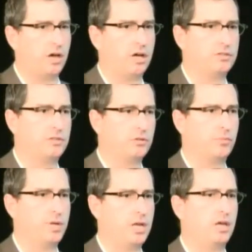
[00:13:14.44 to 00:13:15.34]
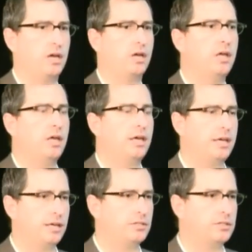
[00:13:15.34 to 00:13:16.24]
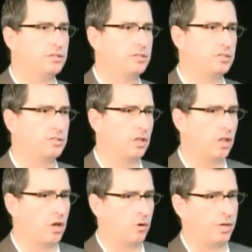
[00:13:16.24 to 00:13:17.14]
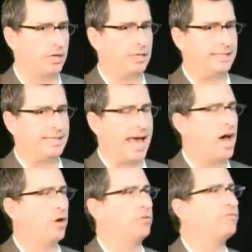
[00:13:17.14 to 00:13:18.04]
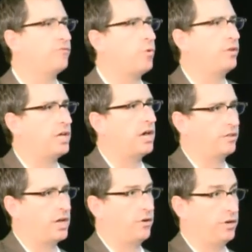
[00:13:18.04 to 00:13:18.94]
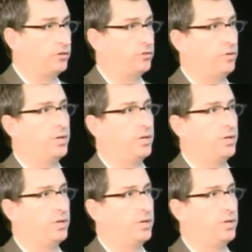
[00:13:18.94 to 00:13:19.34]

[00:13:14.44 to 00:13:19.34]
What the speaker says: social media is slowing down for the healthcare industry,